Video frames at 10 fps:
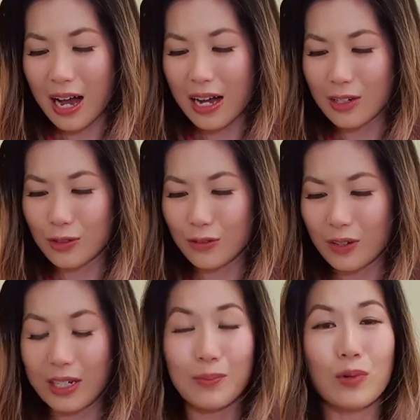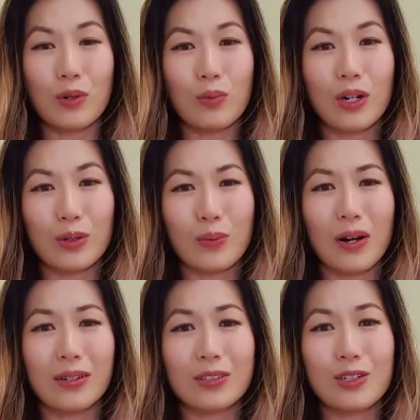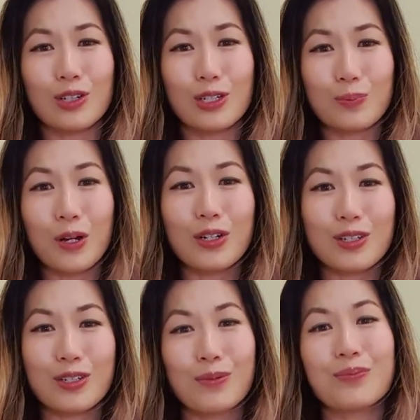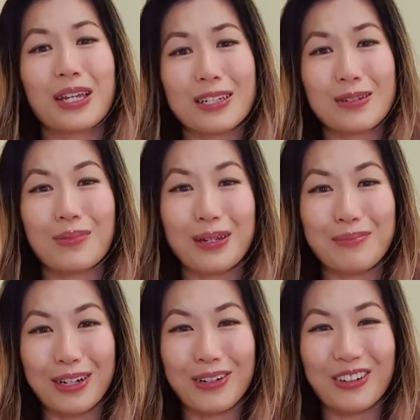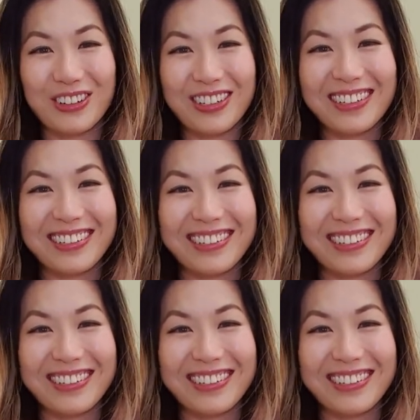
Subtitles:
I do find it more worthwhile to just purchase them than to make my own.